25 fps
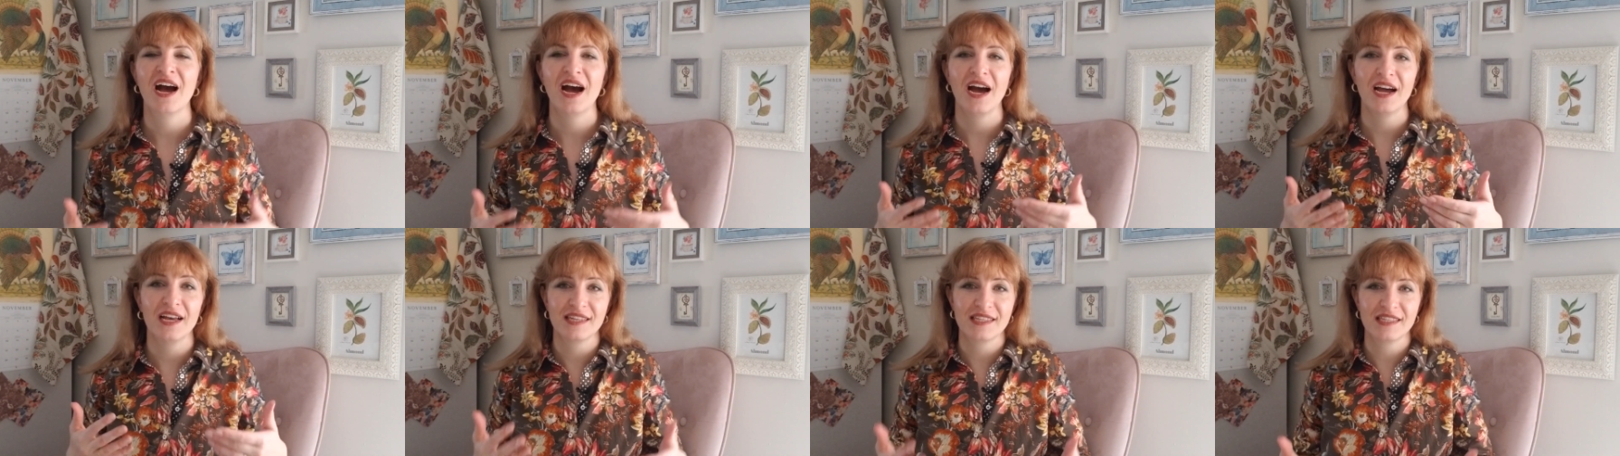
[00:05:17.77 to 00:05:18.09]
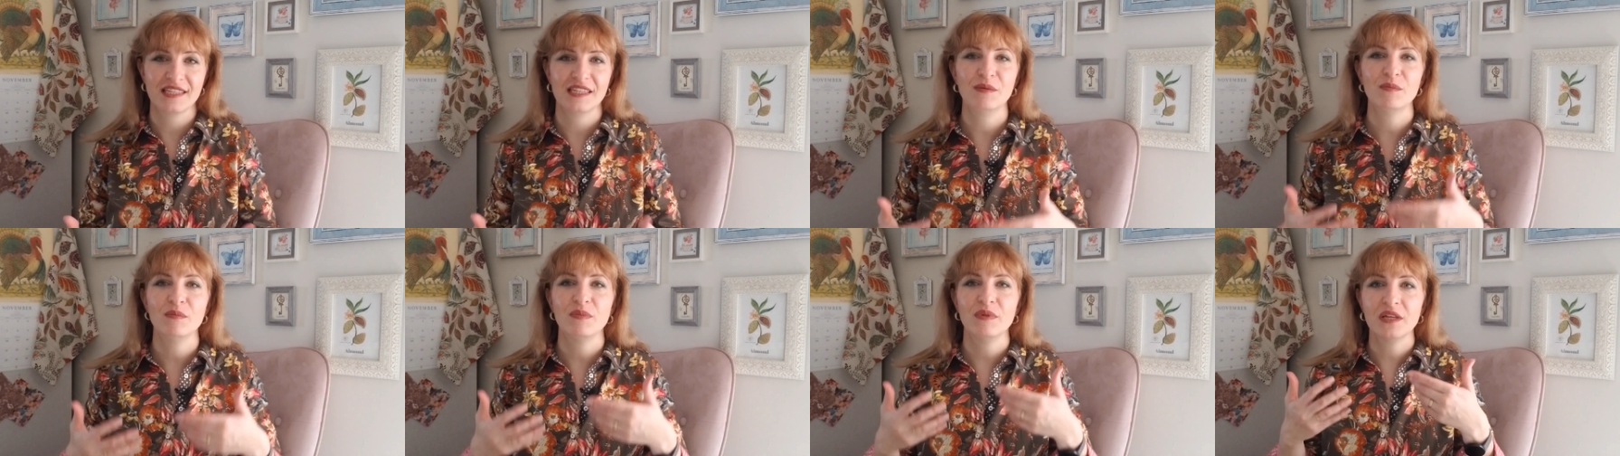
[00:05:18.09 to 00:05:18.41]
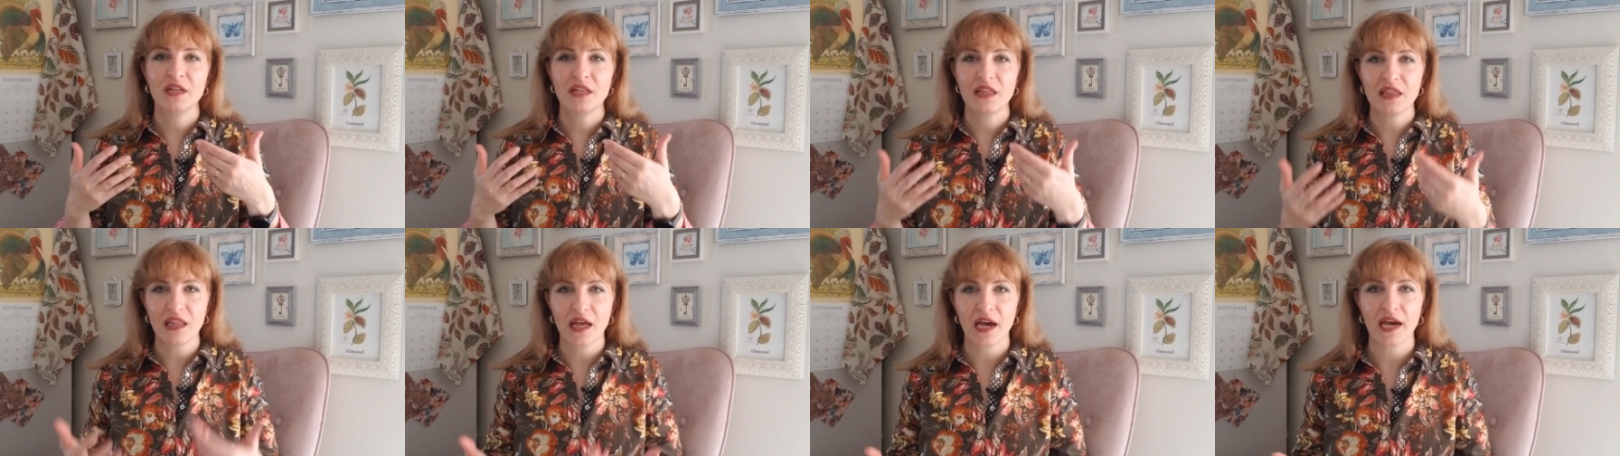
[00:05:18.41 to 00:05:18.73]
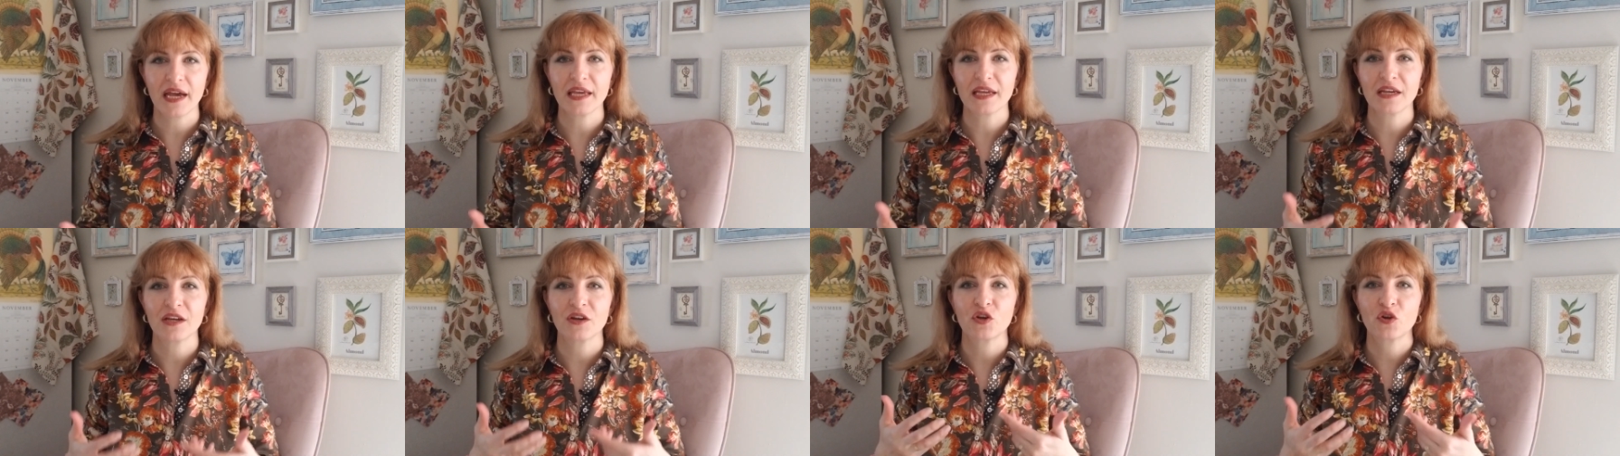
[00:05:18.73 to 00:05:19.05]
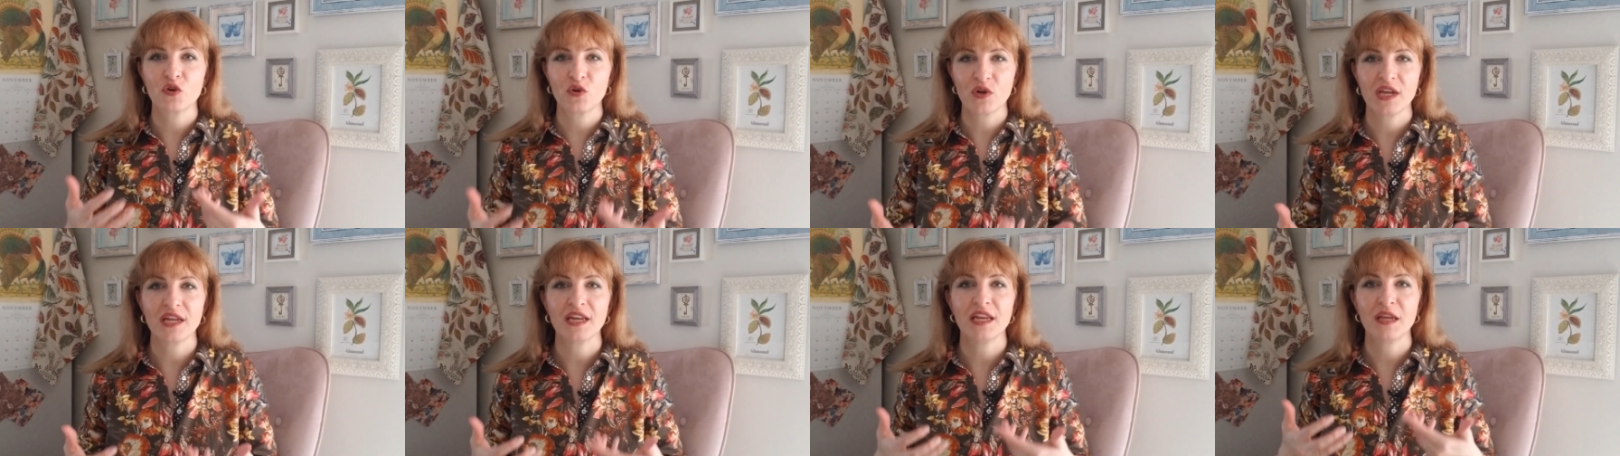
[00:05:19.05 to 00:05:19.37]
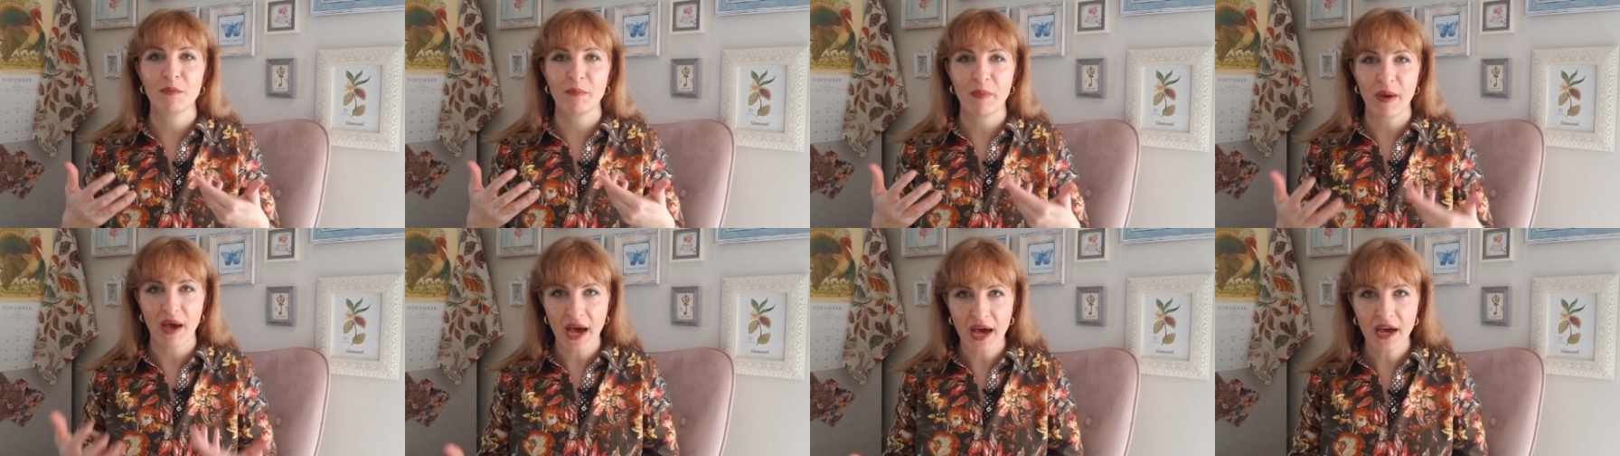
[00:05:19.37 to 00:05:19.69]
I simply like
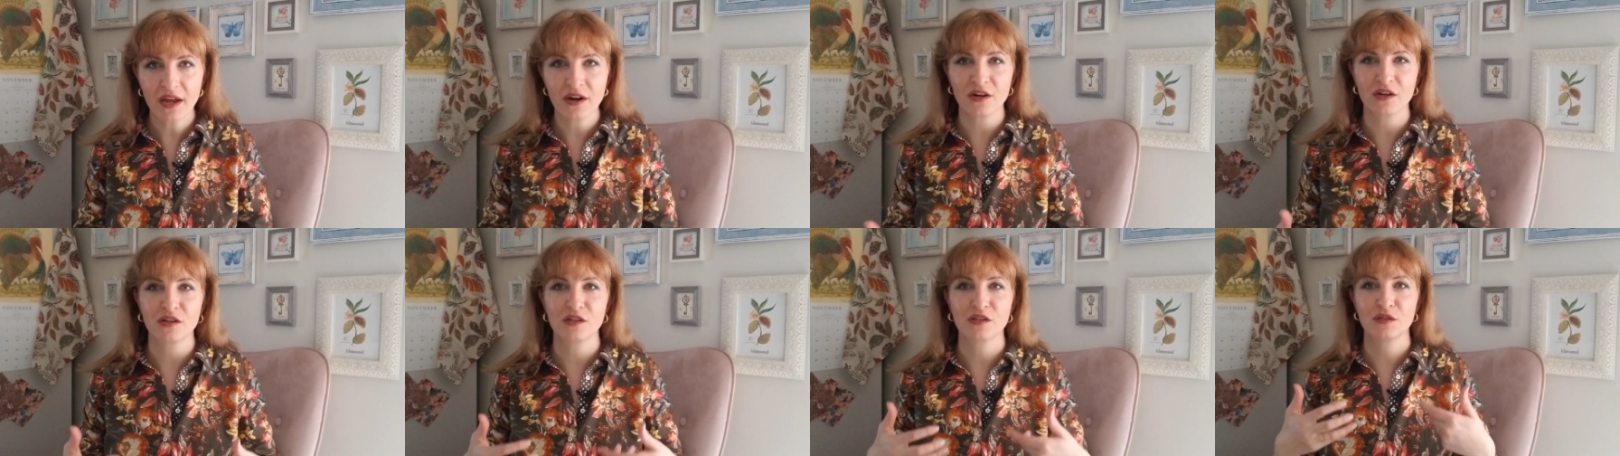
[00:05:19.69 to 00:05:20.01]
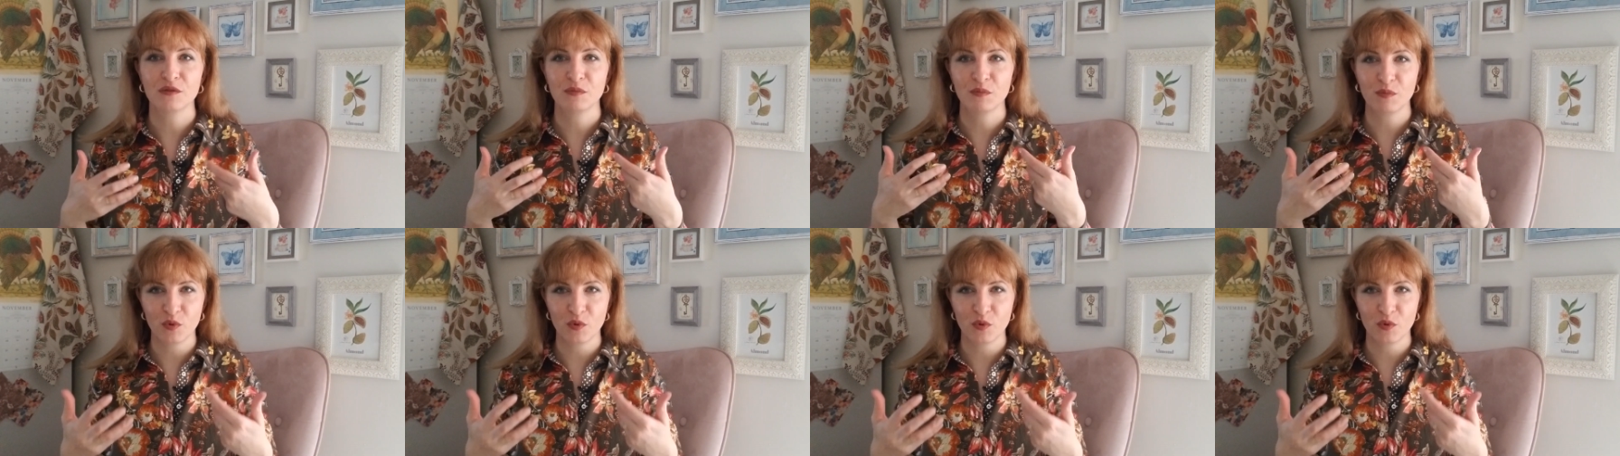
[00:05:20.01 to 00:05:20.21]
creating patterns,